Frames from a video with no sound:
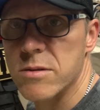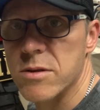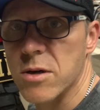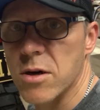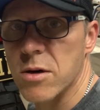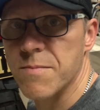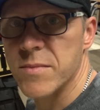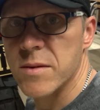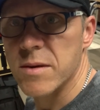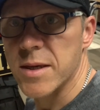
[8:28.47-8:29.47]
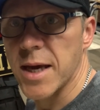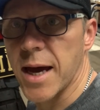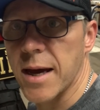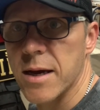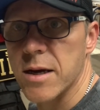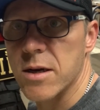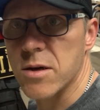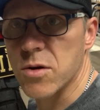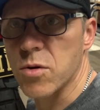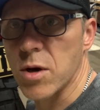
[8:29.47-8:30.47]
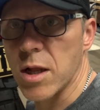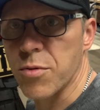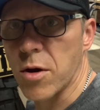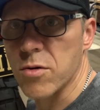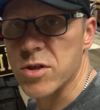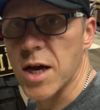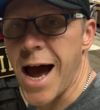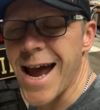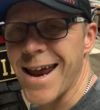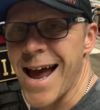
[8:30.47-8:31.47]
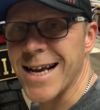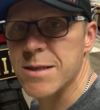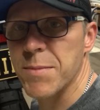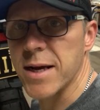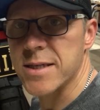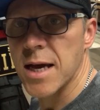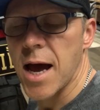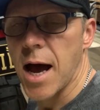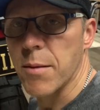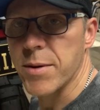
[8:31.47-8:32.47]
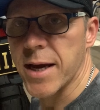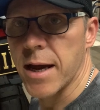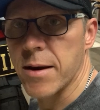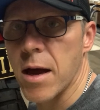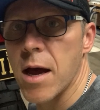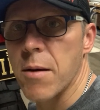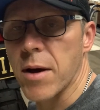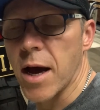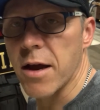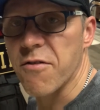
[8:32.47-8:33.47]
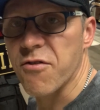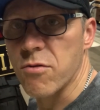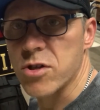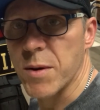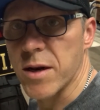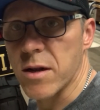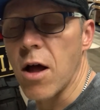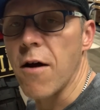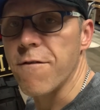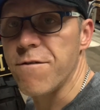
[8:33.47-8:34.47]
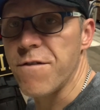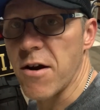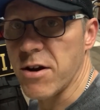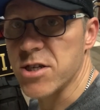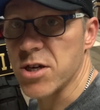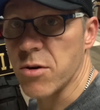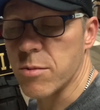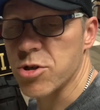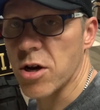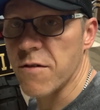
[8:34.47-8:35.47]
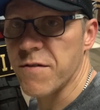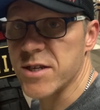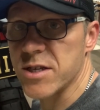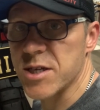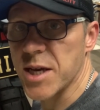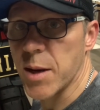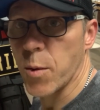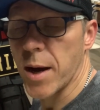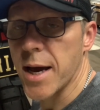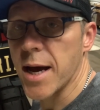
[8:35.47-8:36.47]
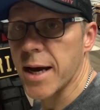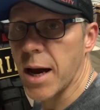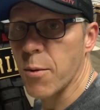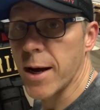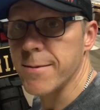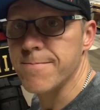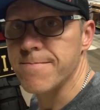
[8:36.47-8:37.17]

So yeah, good little product. I expect I'll be getting my front spindle very soon. I'm sure it fits the same way. Can't wait.